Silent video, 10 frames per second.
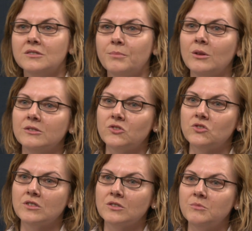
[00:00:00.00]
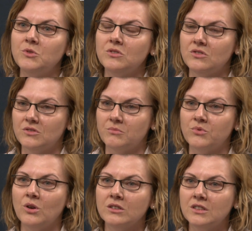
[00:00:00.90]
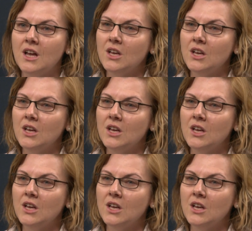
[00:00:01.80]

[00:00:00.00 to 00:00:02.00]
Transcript: Polish communities abroad.